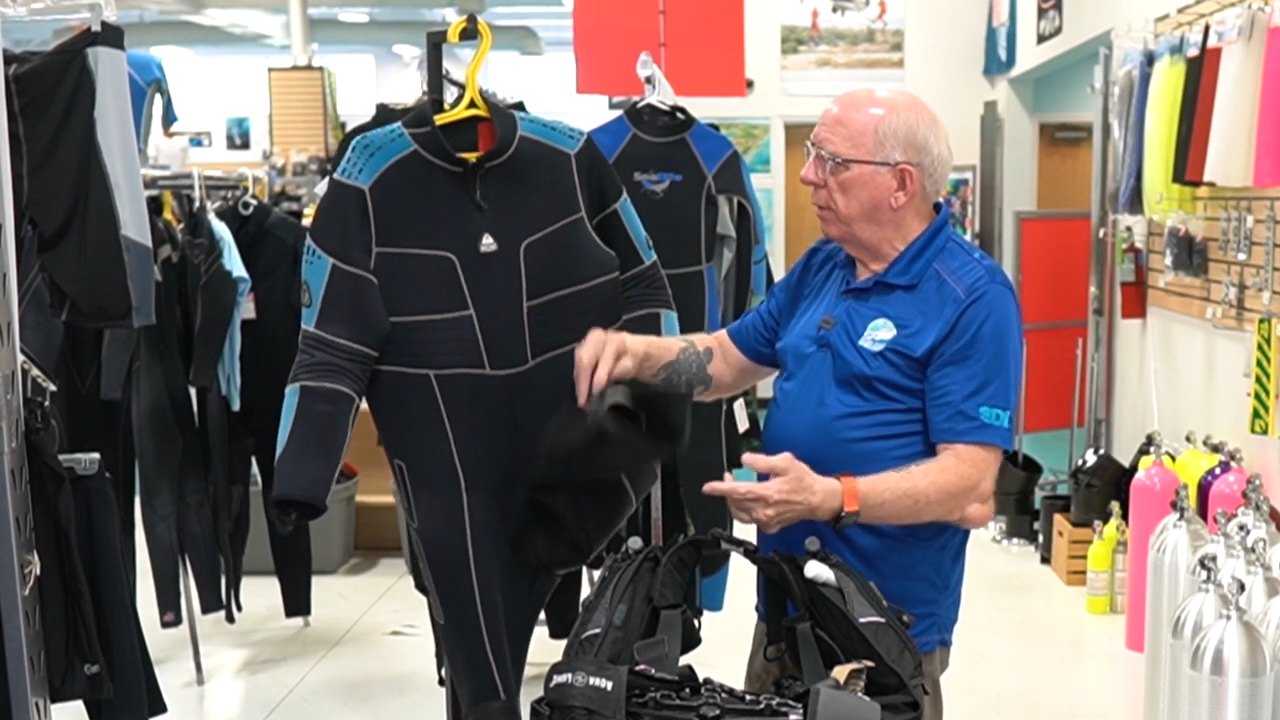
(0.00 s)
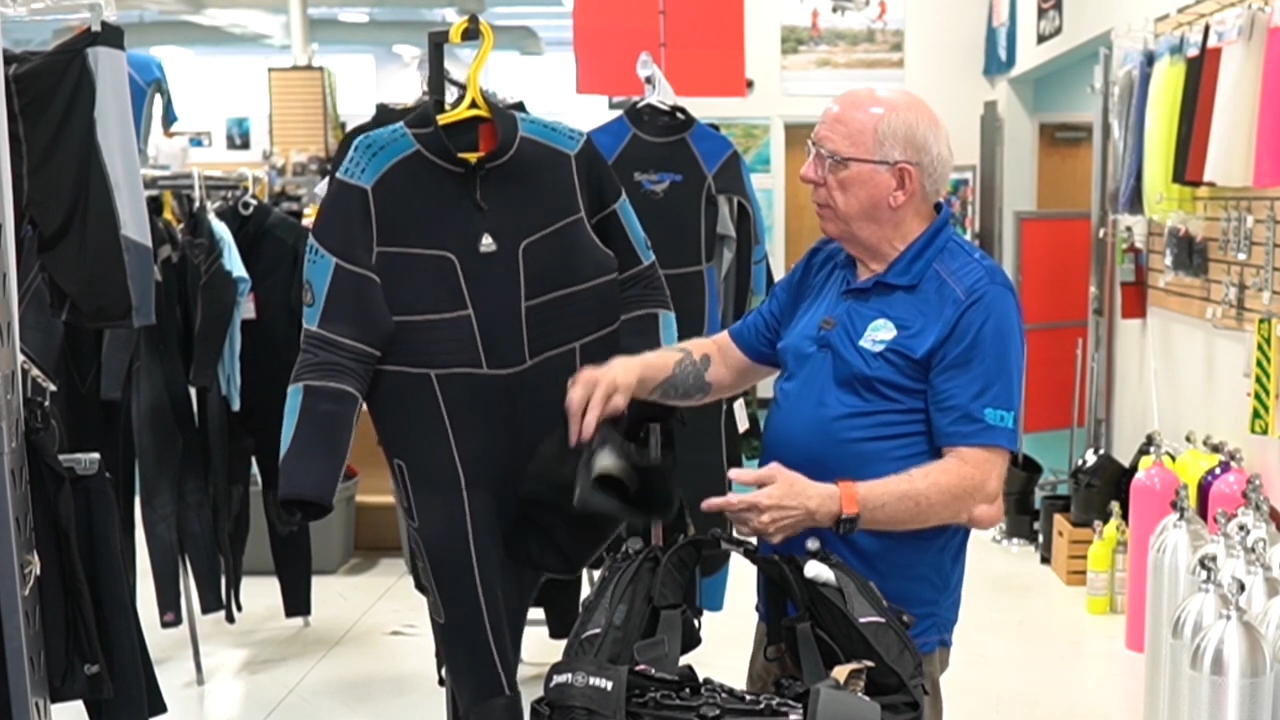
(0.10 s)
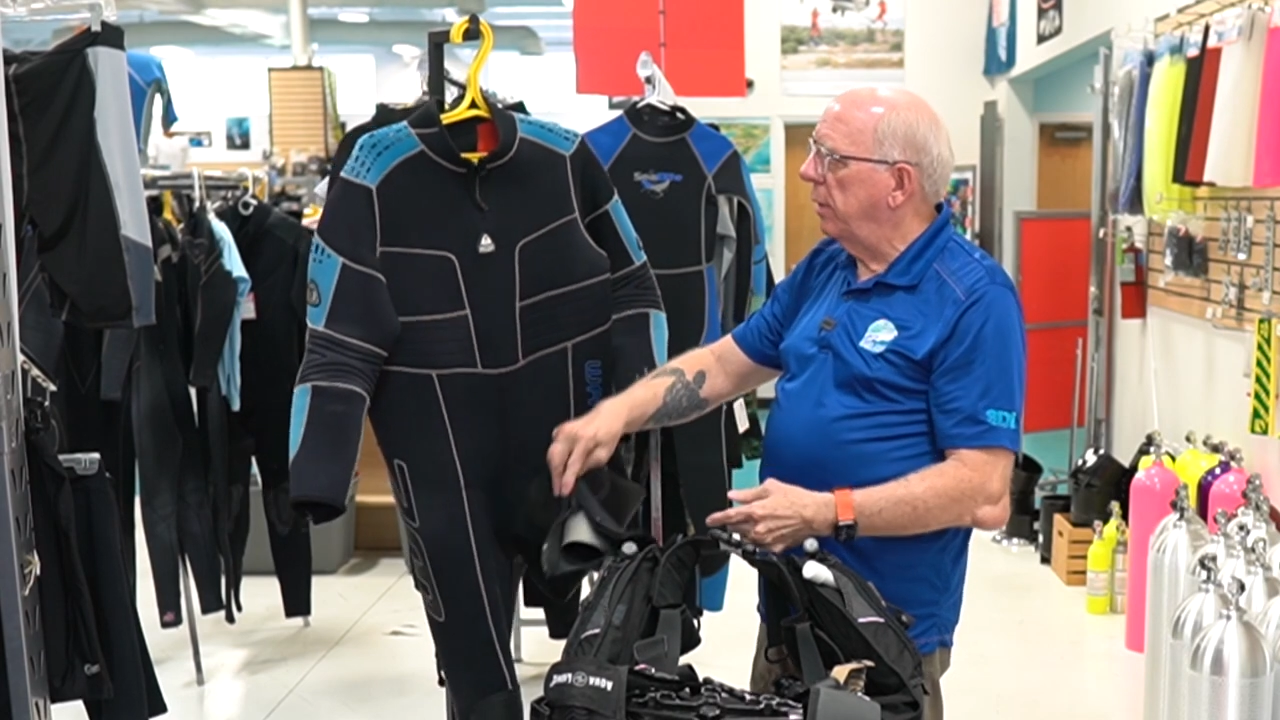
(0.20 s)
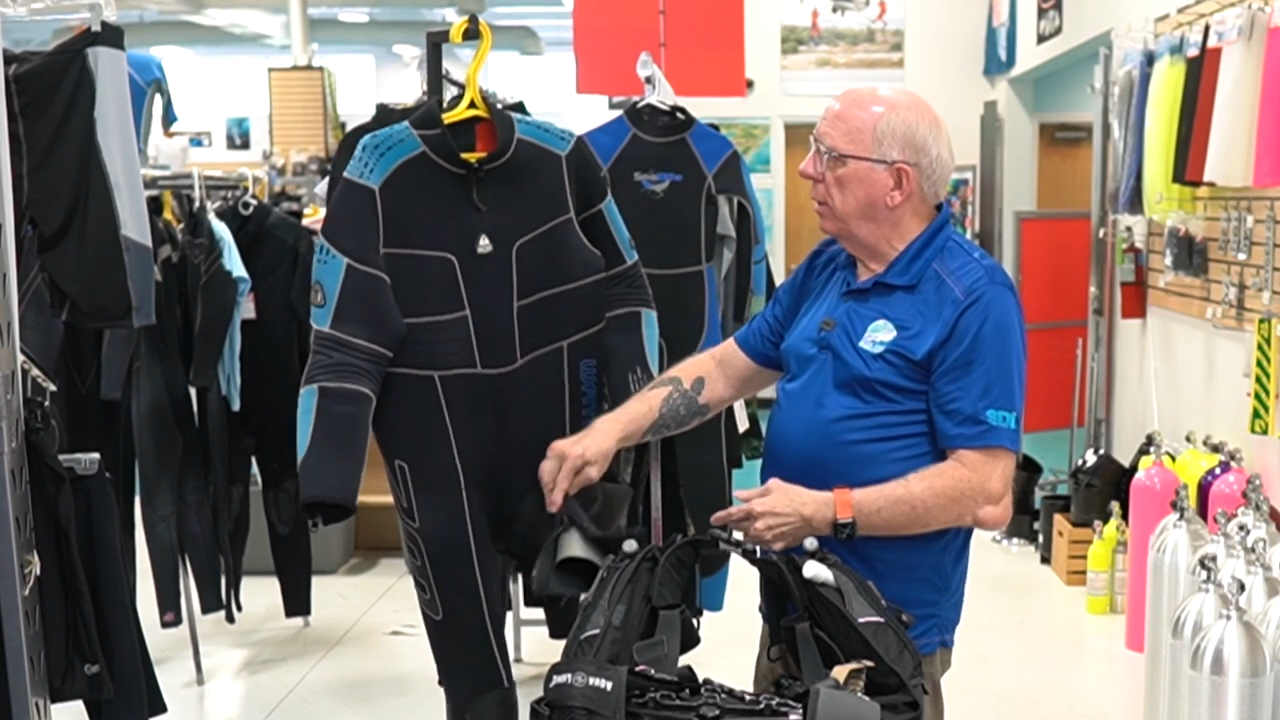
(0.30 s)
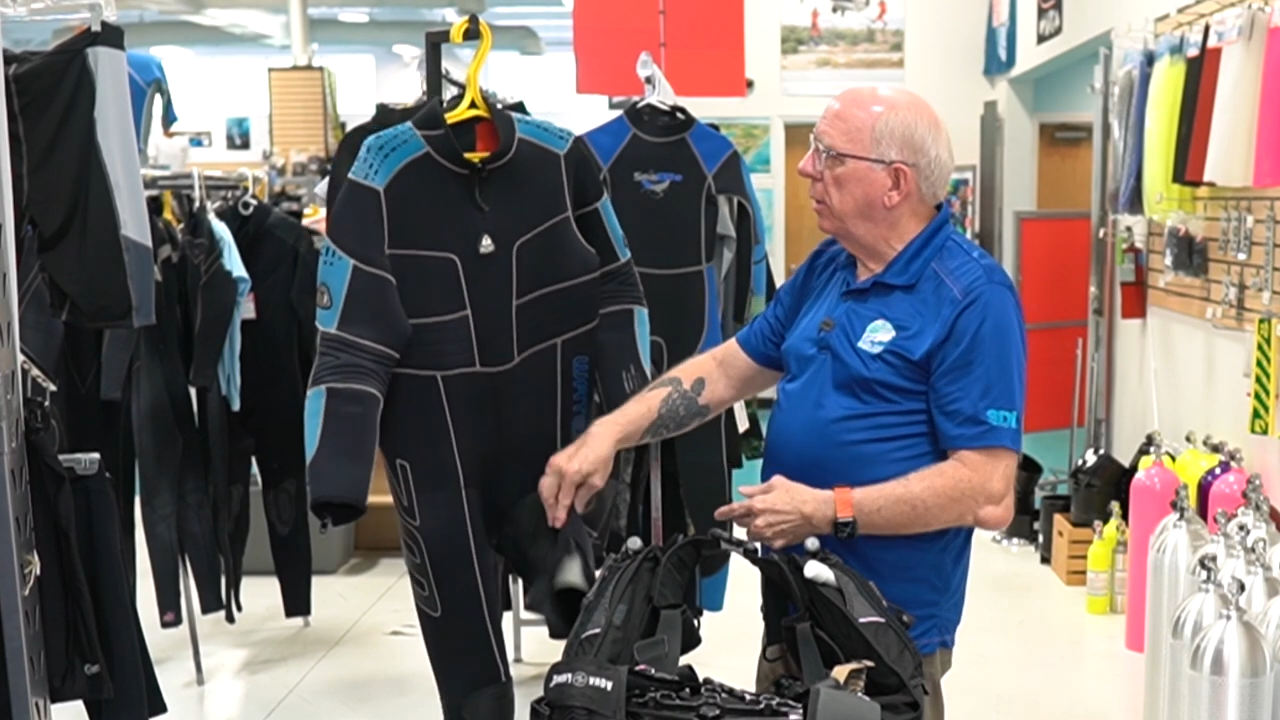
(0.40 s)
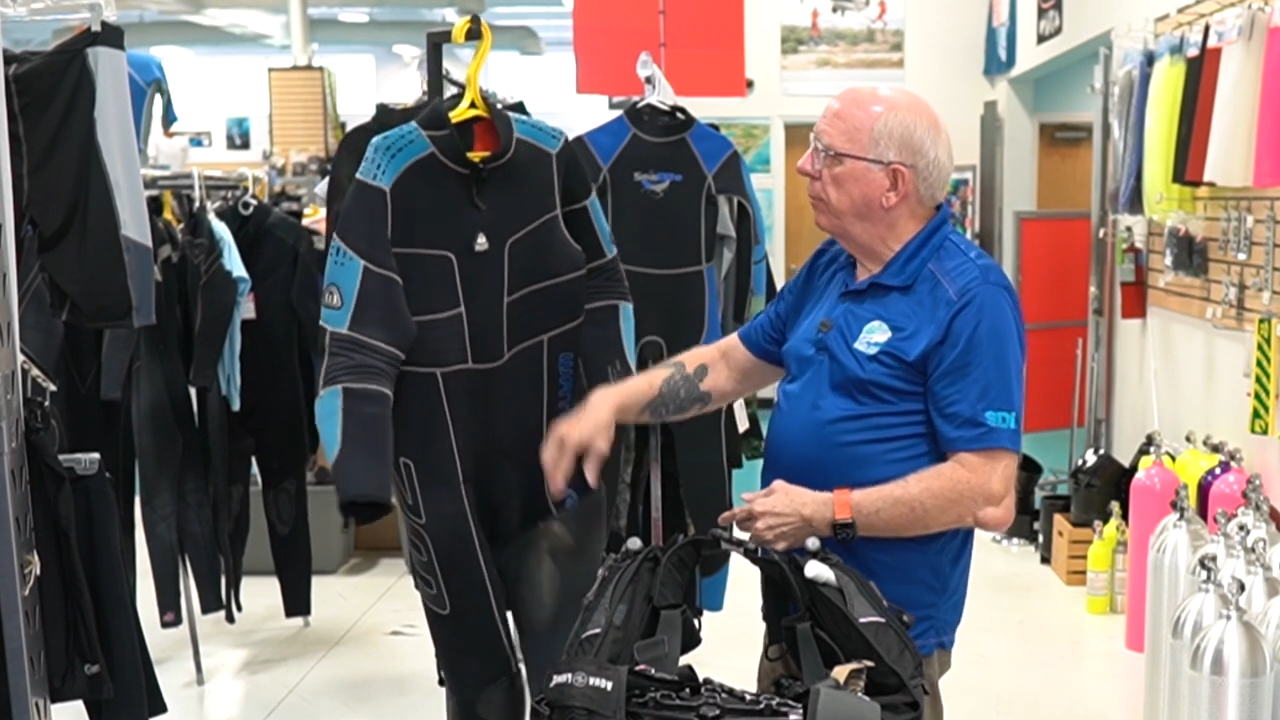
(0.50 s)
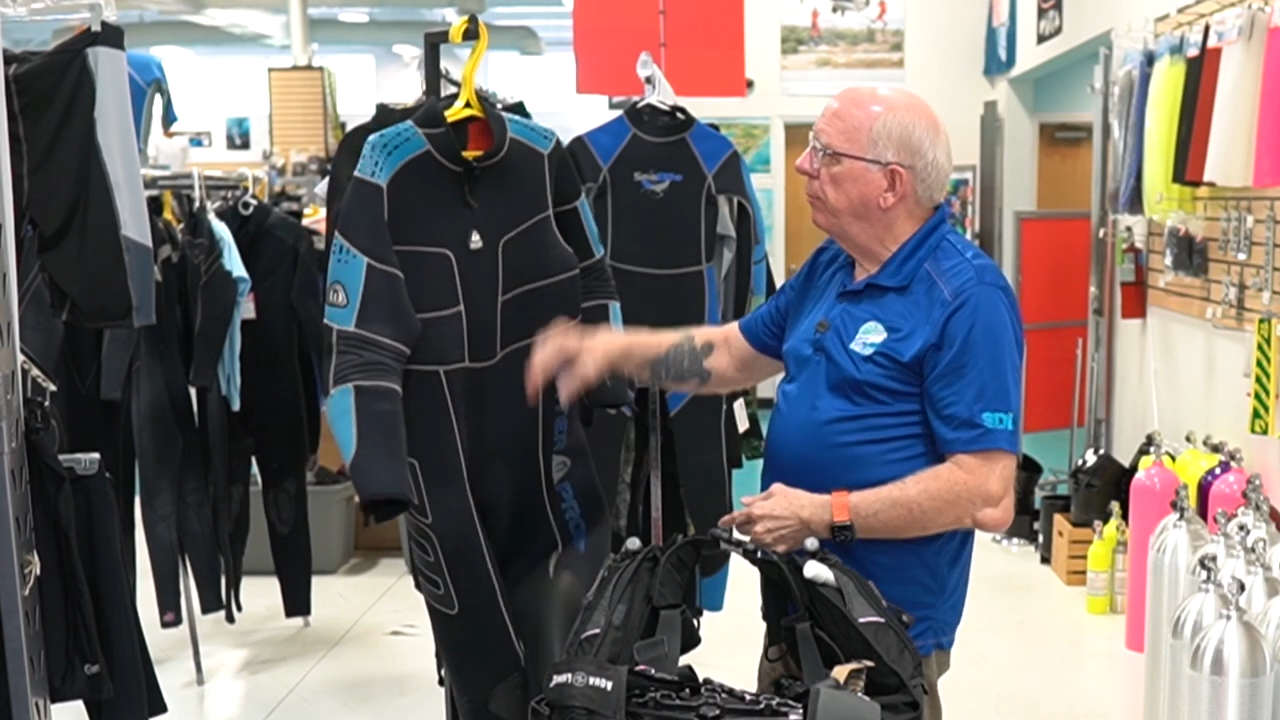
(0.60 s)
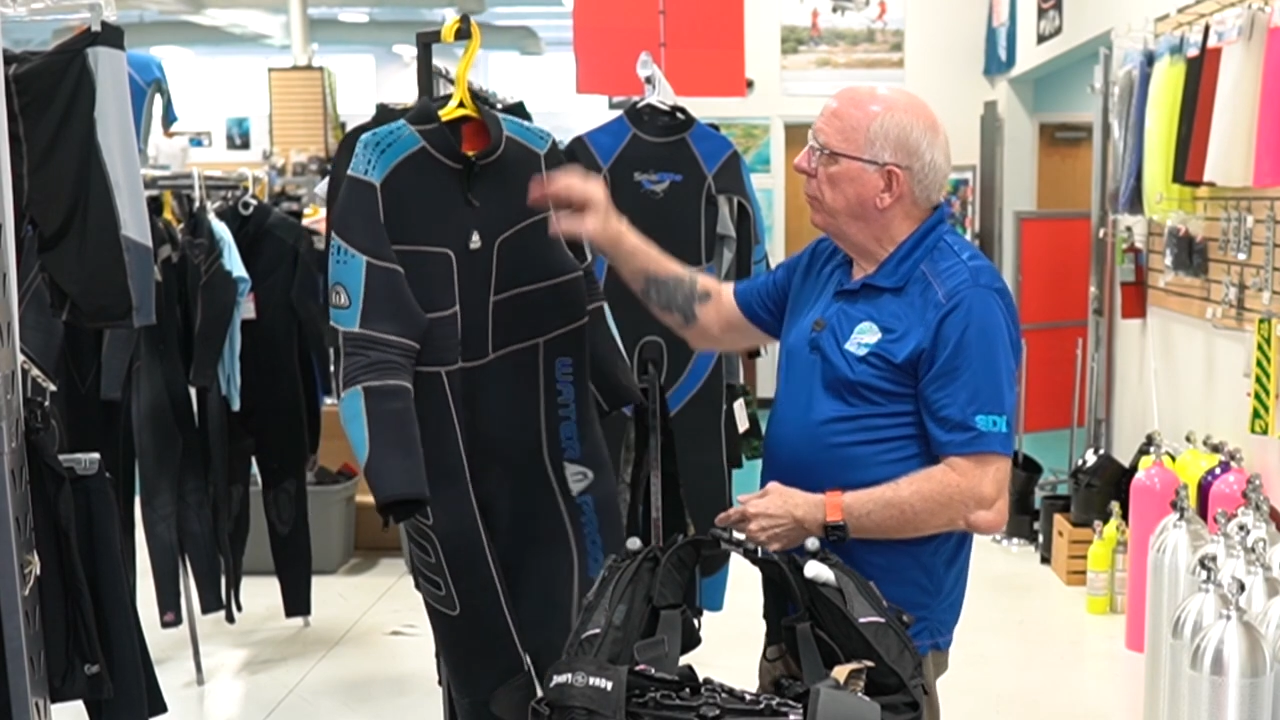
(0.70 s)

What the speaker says: of thing.